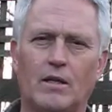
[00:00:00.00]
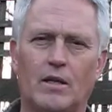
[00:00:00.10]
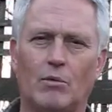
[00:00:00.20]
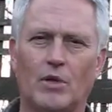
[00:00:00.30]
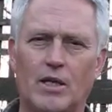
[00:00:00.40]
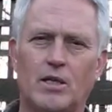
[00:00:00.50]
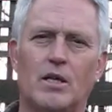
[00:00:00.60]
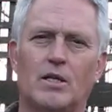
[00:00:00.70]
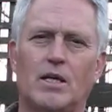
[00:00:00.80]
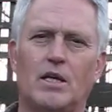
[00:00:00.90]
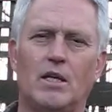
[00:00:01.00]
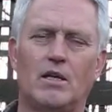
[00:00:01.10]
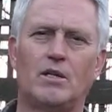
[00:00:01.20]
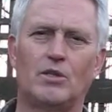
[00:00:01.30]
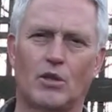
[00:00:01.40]
relates to this idea
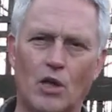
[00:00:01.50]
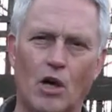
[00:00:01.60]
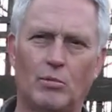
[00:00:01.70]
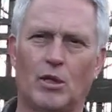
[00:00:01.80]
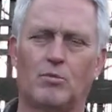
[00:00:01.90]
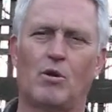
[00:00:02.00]
that these are complex